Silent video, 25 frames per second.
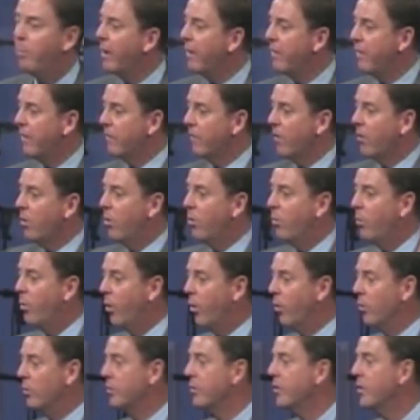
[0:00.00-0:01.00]
I think the whole
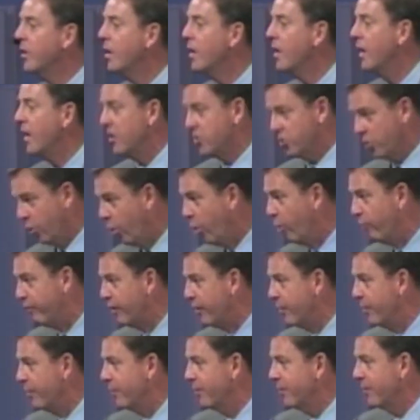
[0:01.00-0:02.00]
world is
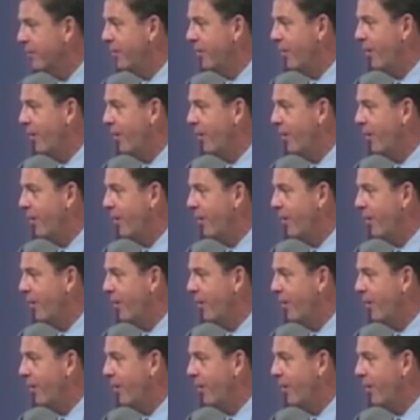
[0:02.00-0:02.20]
over, you